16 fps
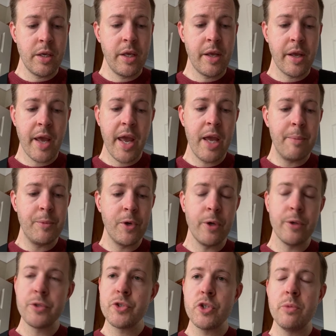He came
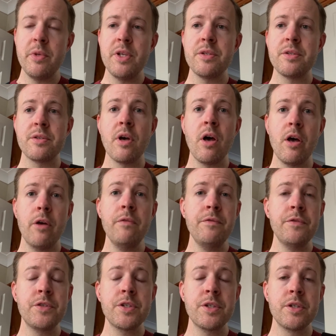not to be
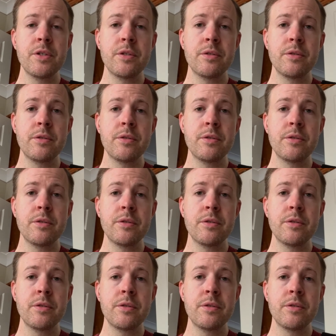served,